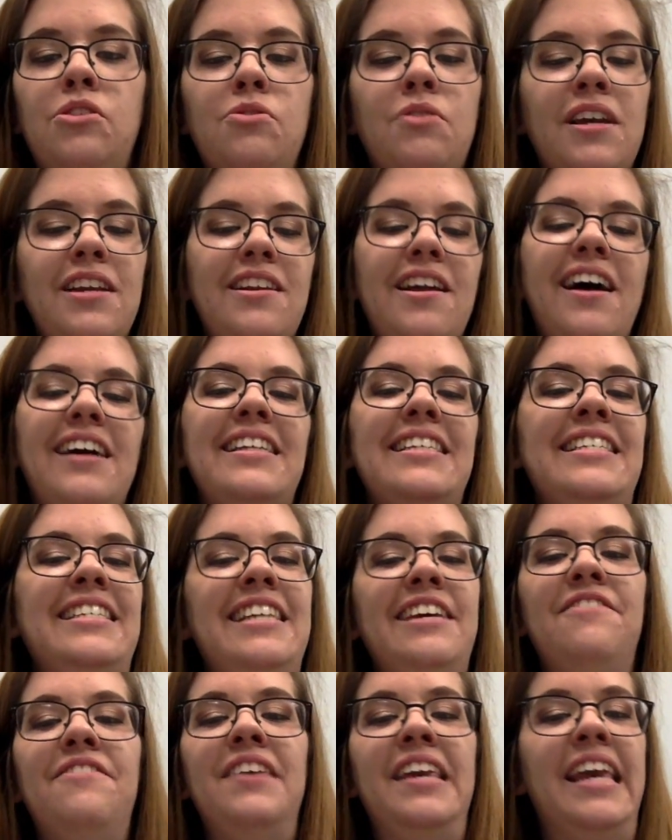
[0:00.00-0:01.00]
You cannot
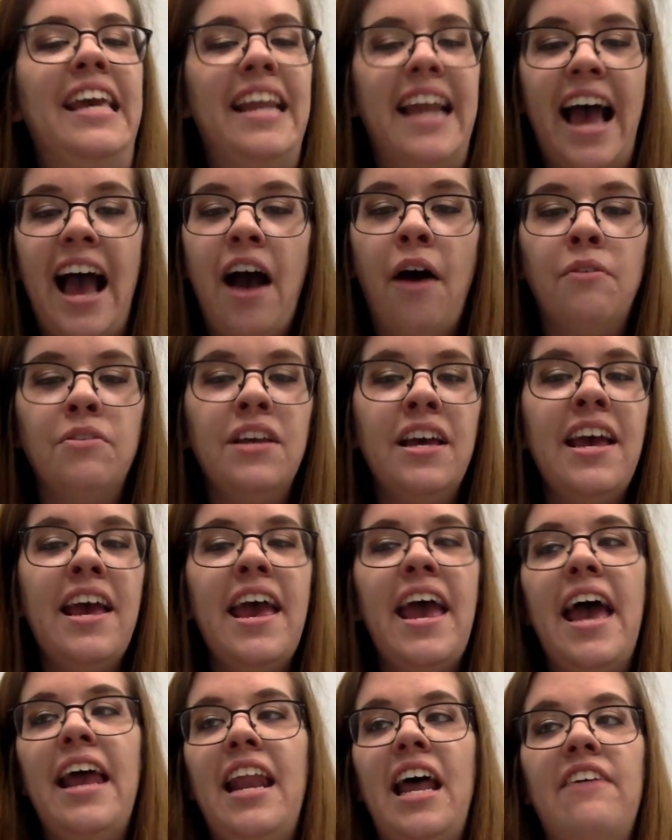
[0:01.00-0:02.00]
divvy it out
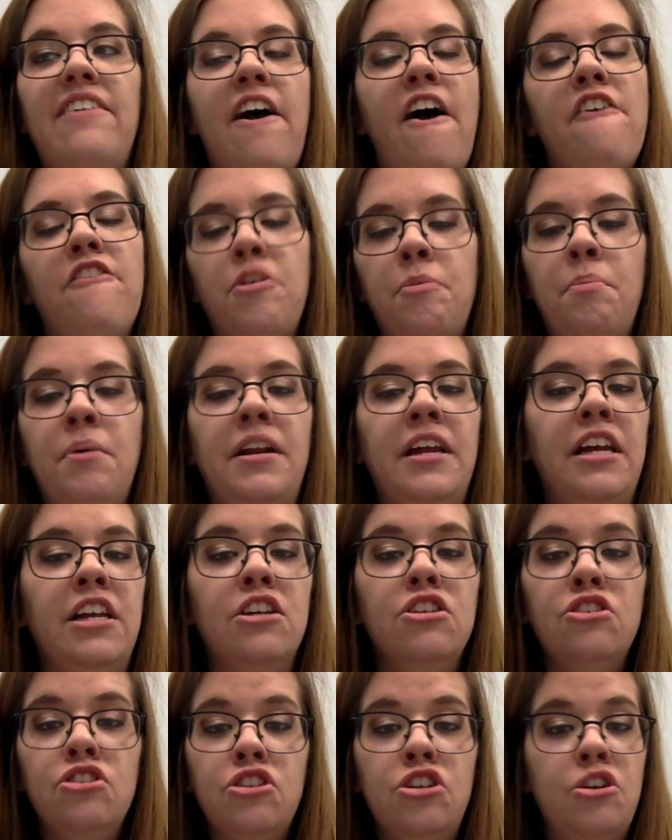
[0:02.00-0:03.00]
and have everybody
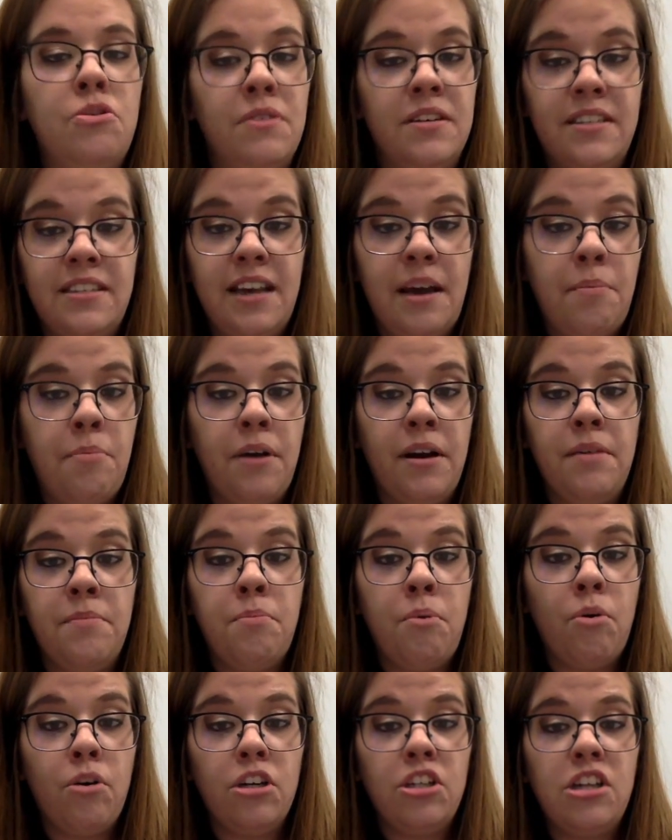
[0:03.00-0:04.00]
do a separate
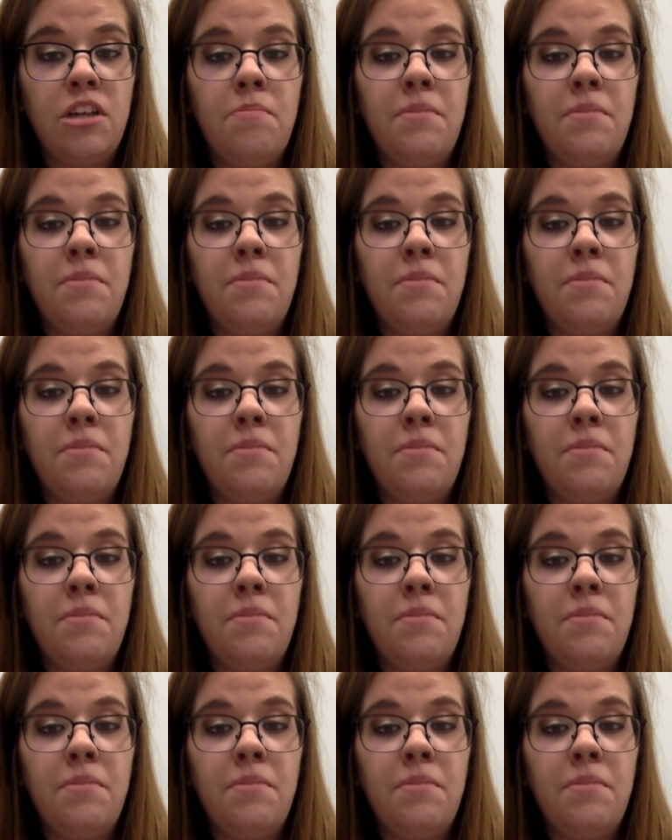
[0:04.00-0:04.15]
portion